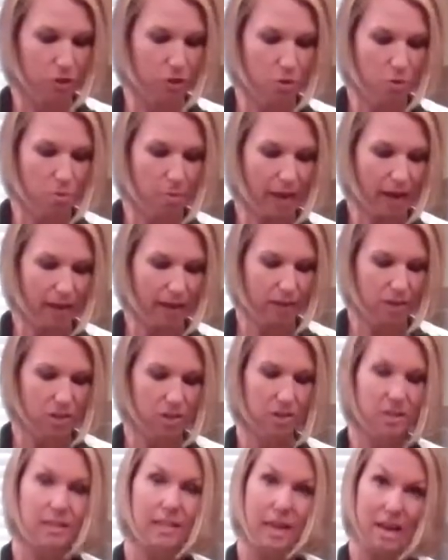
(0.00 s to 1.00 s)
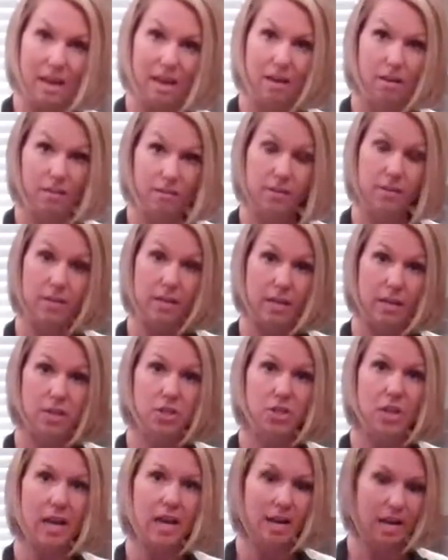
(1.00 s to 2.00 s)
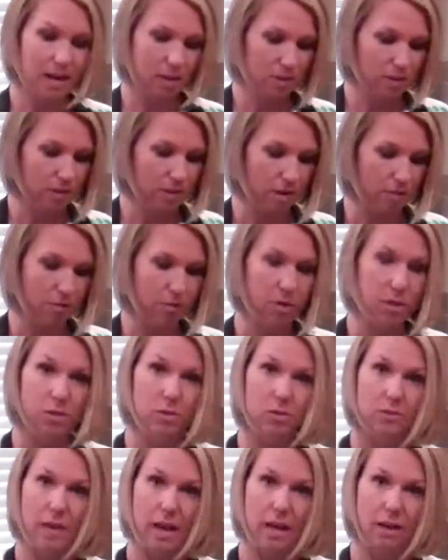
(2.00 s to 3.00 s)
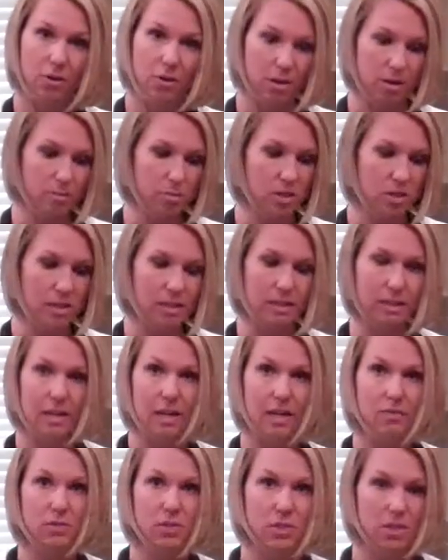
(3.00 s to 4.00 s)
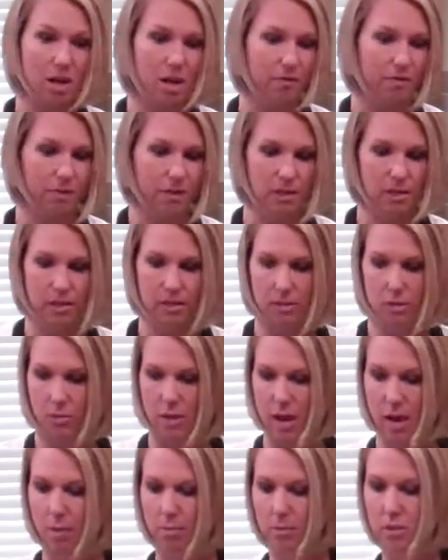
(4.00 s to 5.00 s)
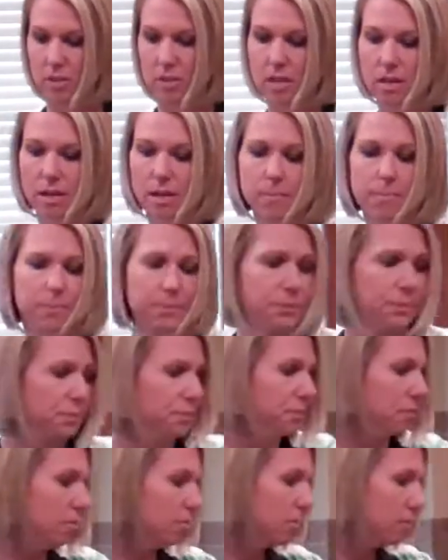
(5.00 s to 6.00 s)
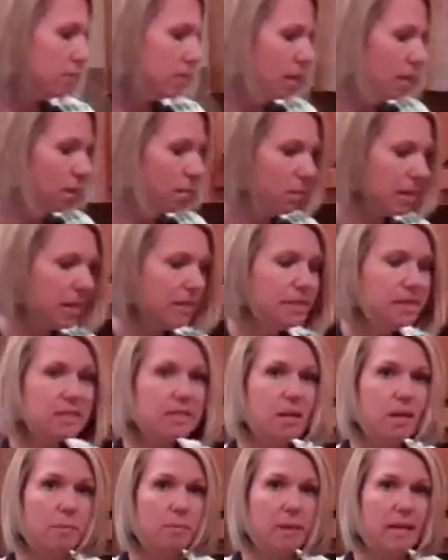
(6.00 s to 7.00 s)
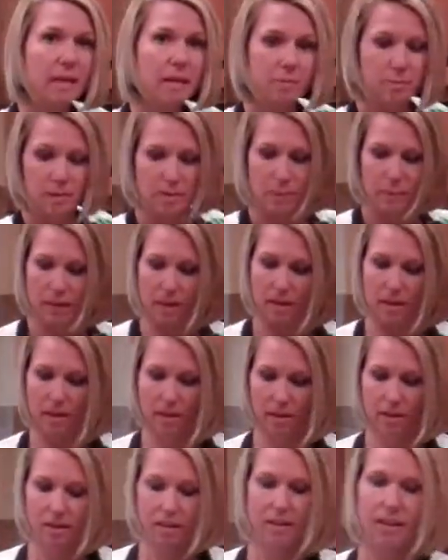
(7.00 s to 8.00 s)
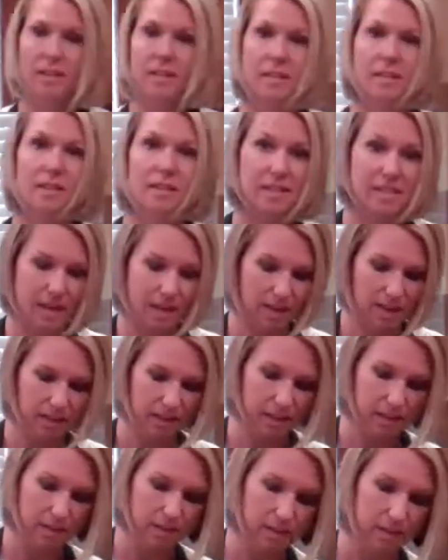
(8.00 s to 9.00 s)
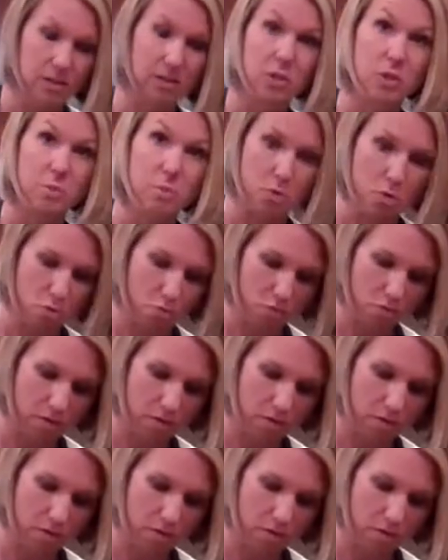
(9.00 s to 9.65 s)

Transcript: 2 packages of each 8 ounce of reduced fat cream cheese that I've softened. So now I'm just going to blend this on medium speed until it's nice and smooth.